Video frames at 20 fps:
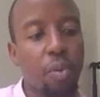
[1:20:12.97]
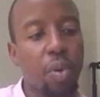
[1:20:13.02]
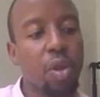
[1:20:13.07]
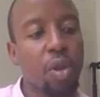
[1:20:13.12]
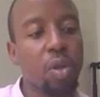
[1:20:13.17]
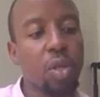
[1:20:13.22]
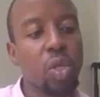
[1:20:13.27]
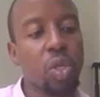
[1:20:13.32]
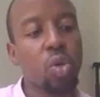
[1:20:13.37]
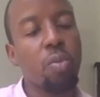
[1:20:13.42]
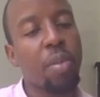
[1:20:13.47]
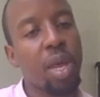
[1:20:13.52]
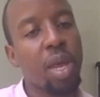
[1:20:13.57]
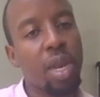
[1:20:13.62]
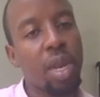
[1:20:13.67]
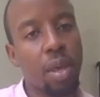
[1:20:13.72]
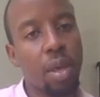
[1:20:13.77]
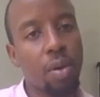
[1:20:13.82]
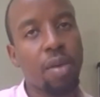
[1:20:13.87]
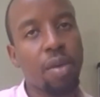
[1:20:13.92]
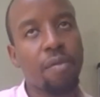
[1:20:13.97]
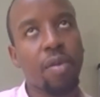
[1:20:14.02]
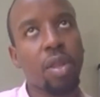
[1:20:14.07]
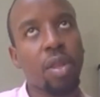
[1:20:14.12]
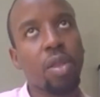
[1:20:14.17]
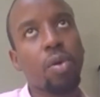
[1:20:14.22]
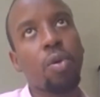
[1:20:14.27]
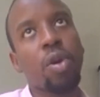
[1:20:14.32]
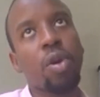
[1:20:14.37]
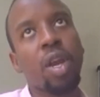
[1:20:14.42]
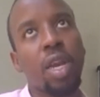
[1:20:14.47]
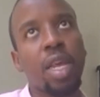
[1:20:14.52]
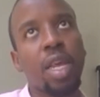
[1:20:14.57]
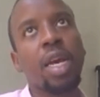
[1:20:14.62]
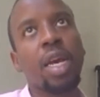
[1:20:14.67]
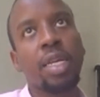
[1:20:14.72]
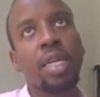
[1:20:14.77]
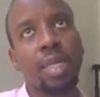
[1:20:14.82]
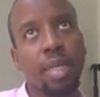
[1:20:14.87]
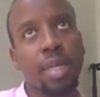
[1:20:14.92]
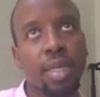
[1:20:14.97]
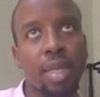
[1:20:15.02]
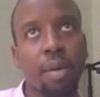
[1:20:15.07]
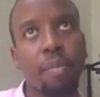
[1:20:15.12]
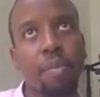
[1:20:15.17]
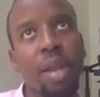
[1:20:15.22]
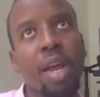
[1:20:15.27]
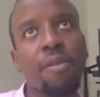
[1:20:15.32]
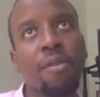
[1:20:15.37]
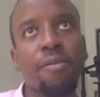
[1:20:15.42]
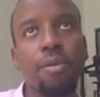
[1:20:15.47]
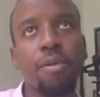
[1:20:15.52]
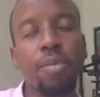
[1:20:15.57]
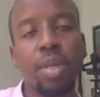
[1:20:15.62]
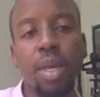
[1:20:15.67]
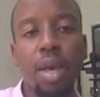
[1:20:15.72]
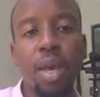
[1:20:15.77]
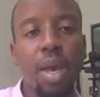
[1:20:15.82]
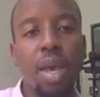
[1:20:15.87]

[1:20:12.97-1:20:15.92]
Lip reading: we're not so many on even the already existing platforms.